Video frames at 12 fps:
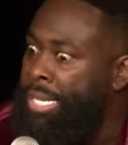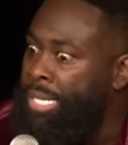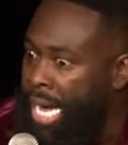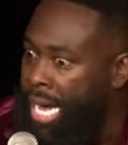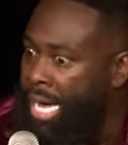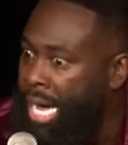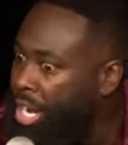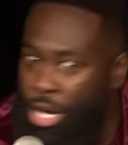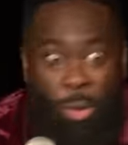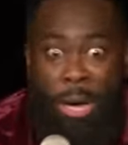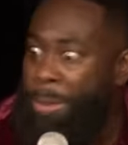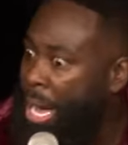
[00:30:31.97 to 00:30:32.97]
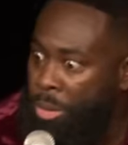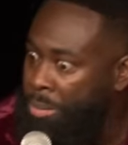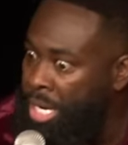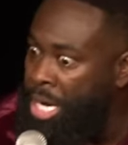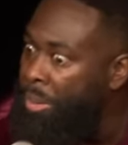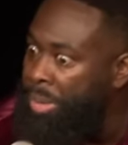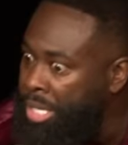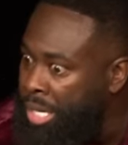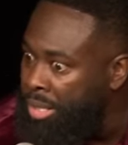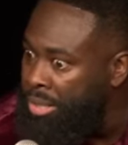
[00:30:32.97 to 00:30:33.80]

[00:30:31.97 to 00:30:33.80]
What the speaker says: Yeah, I don't know where black women are going, you know.